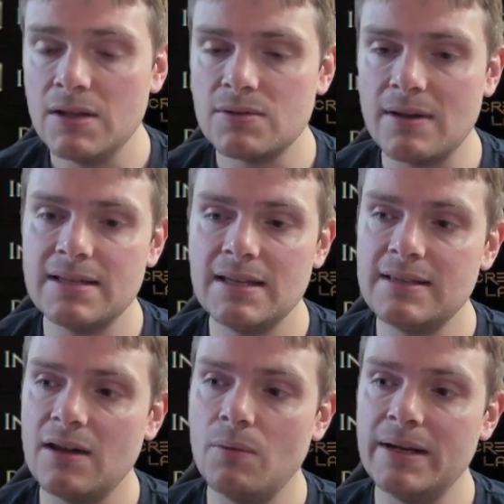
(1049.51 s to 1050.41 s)
So I think
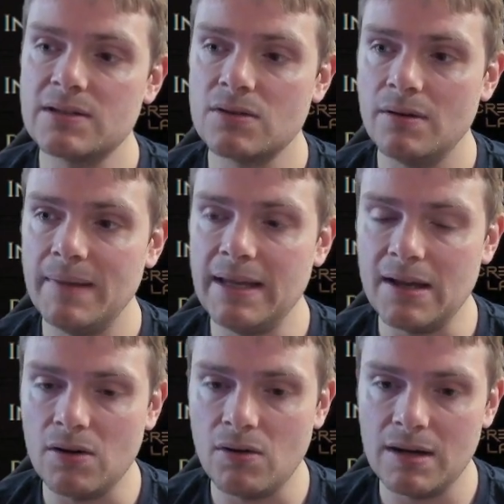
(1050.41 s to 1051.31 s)
Tailwind is going to be
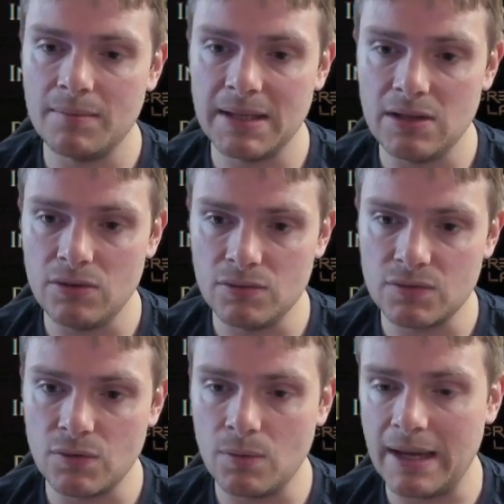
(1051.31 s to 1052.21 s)
incredibly
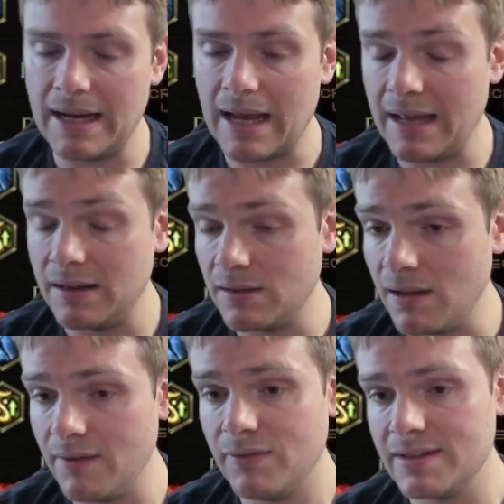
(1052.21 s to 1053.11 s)
useful, and I
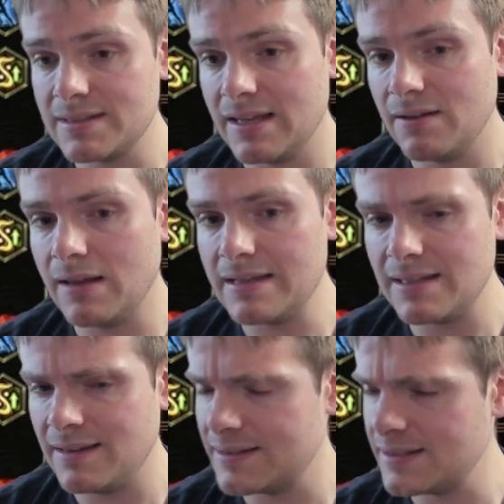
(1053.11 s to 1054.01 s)
love this skill. I
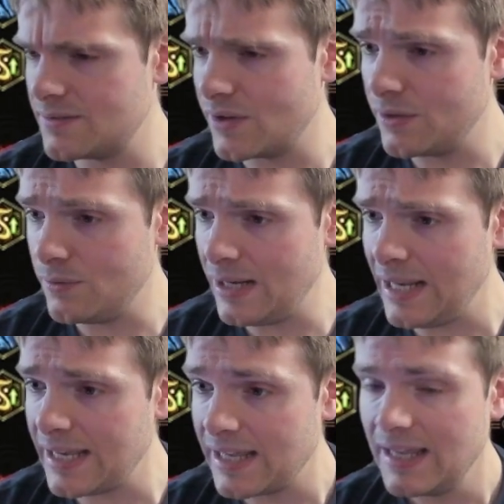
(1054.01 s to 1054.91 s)
think this is very
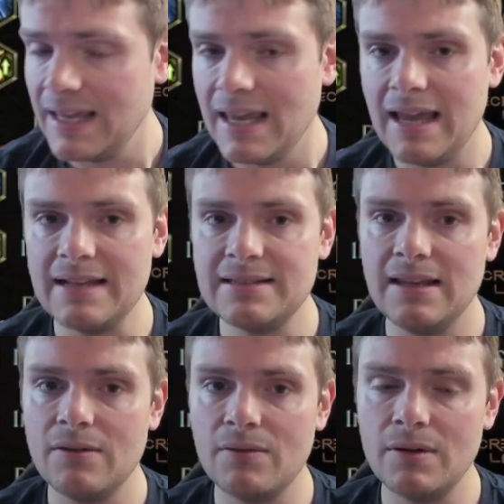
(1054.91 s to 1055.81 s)
unique, and I
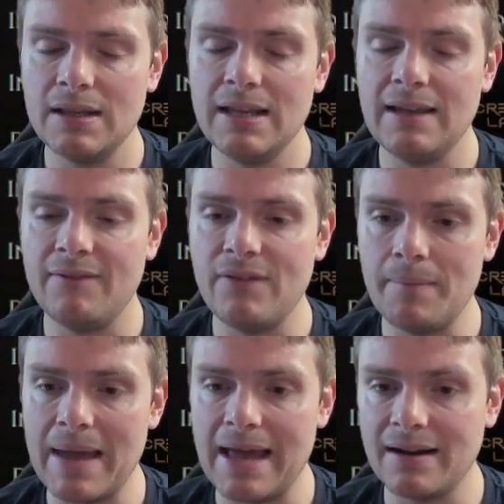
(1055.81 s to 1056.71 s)
think it really
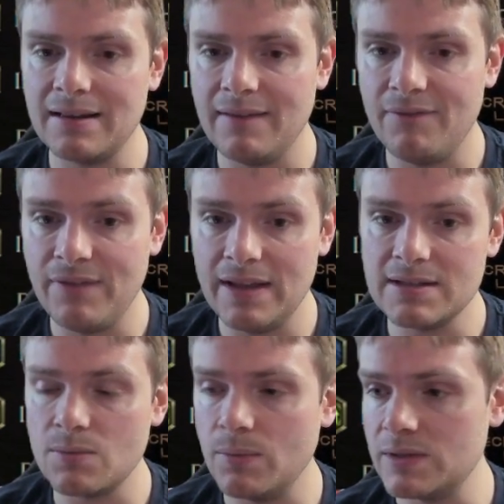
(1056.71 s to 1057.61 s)
thematically
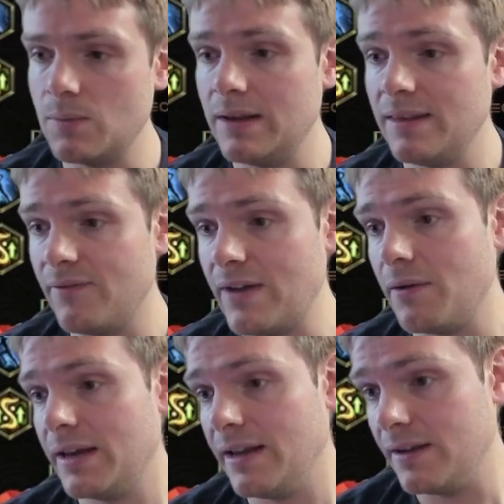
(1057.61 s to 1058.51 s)
fits with what the
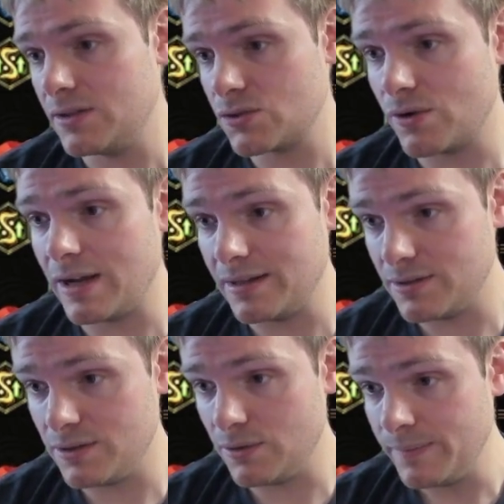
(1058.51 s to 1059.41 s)
Falconer is trying
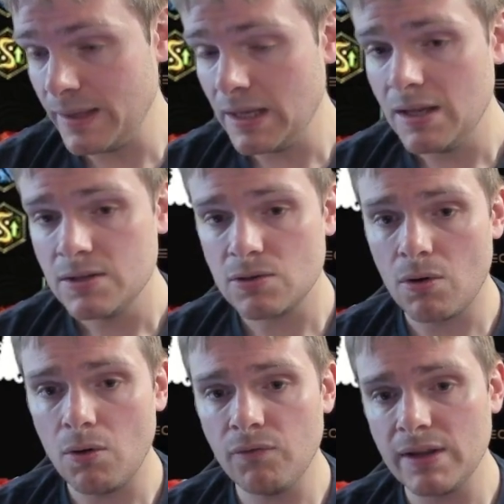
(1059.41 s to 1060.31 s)
to do. So
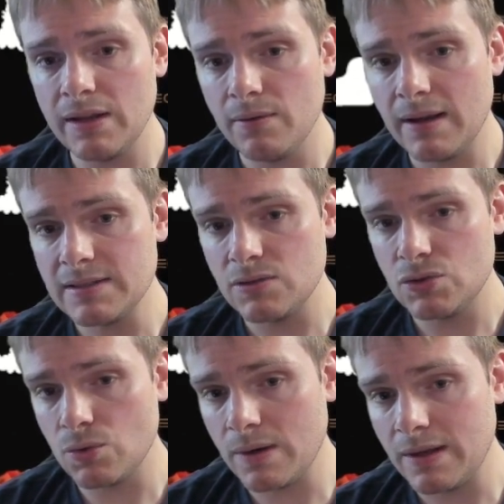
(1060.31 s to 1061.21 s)
hopefully you guys
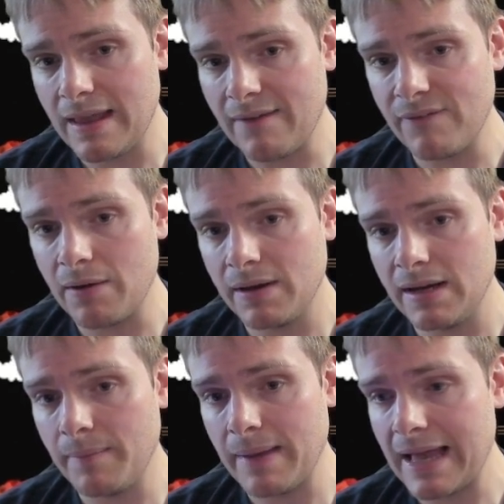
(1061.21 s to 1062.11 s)
enjoyed that
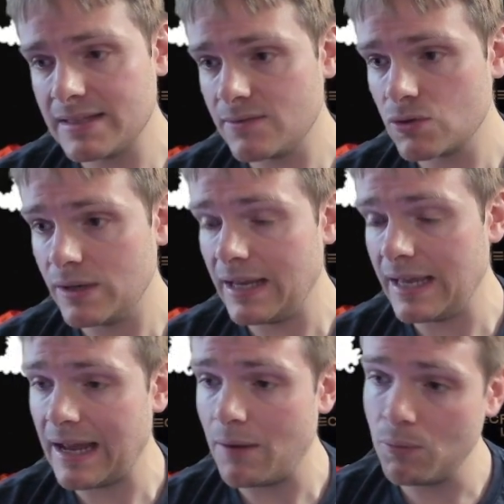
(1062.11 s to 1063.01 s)
Falconer passive tree,
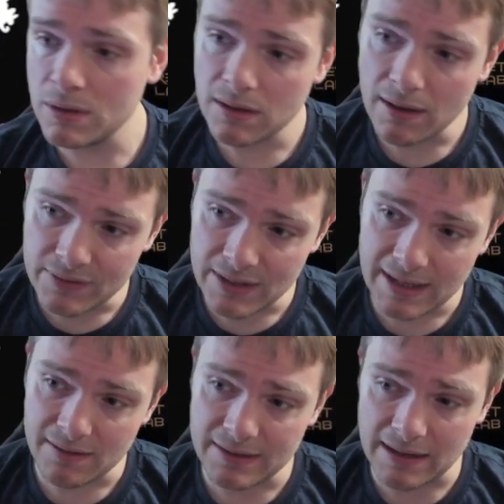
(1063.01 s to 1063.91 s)
and I would love to
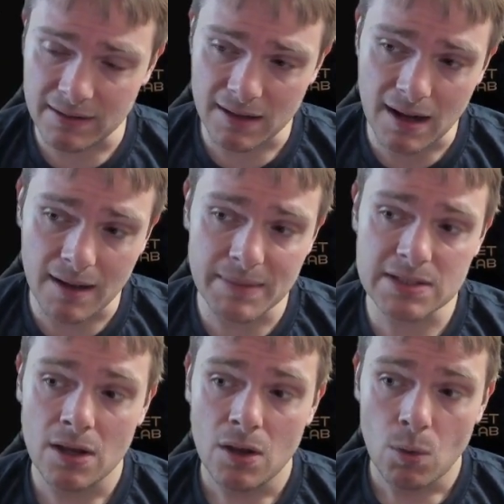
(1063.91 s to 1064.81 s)
hear down in the
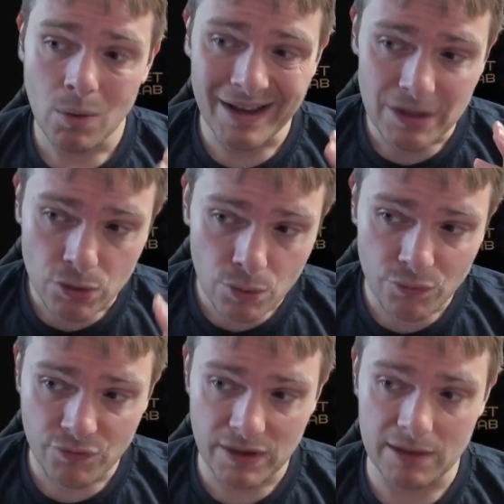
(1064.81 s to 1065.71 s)
comments what you
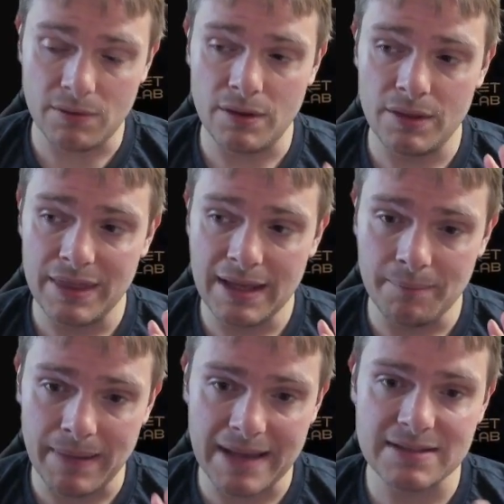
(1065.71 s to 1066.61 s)
feel the
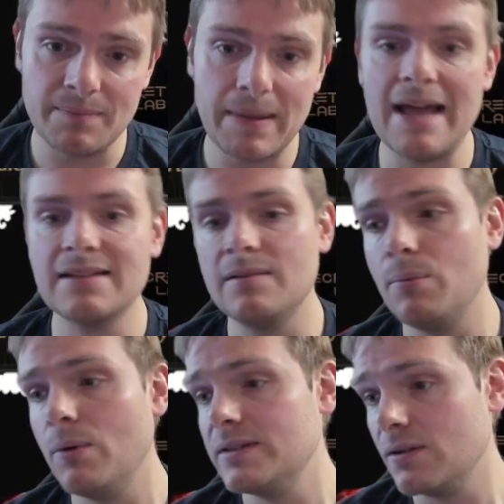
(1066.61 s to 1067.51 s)
best passive
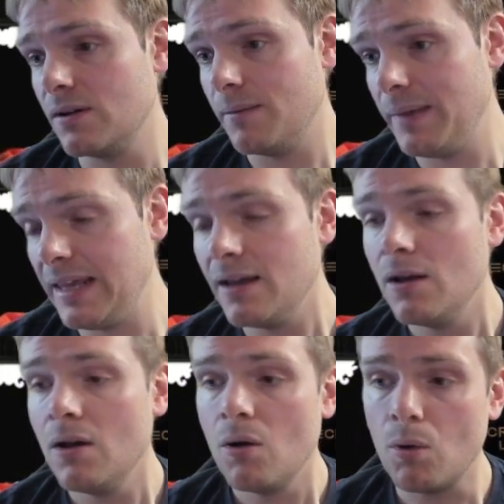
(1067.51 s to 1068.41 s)
points are going to be,
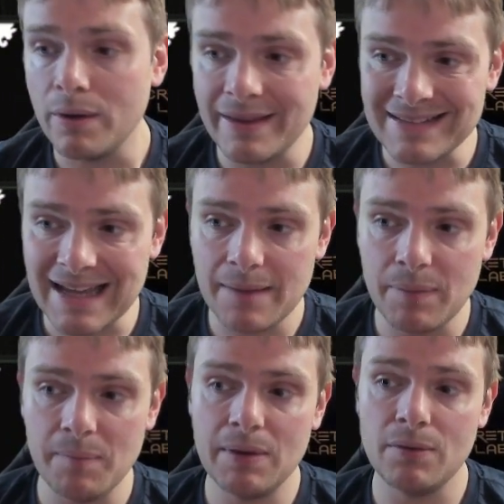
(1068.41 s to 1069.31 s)
or the
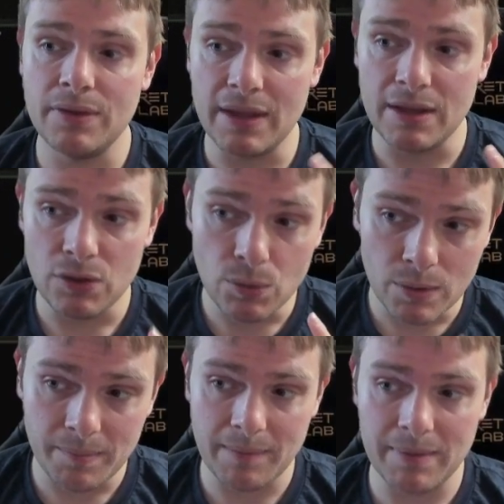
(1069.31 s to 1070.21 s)
type of build that you
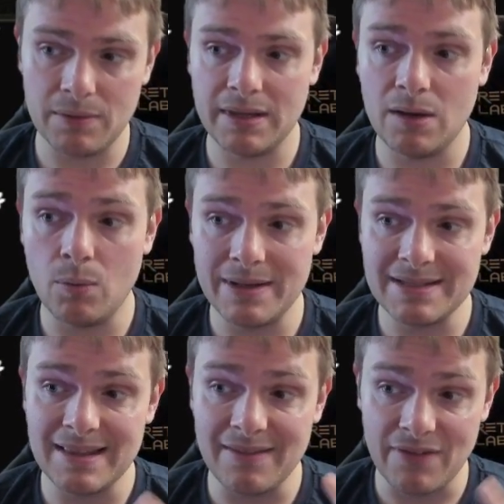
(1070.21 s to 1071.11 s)
would be building
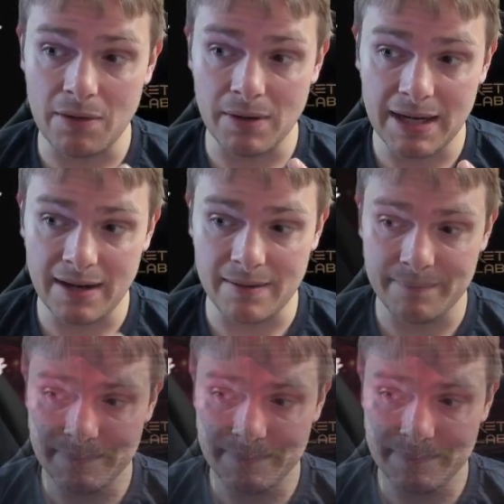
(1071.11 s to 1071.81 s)
with the Falconer.